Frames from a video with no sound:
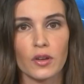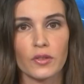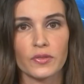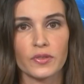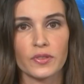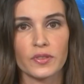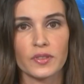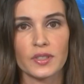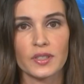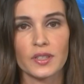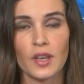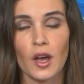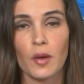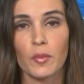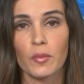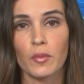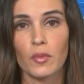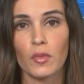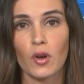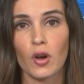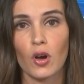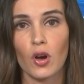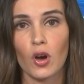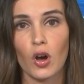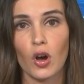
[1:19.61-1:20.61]
of
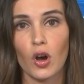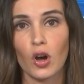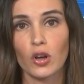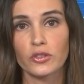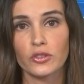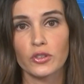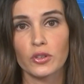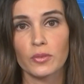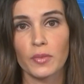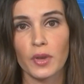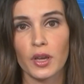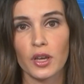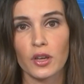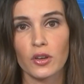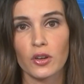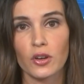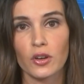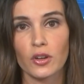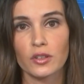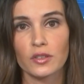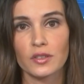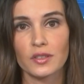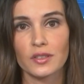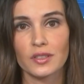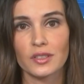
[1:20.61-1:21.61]
some
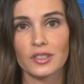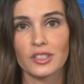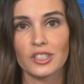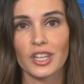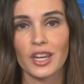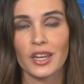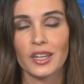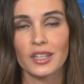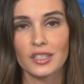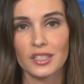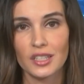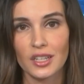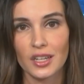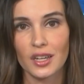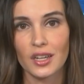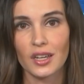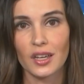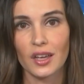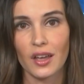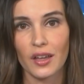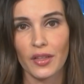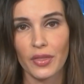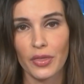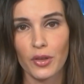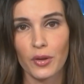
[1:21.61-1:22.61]
automakers changing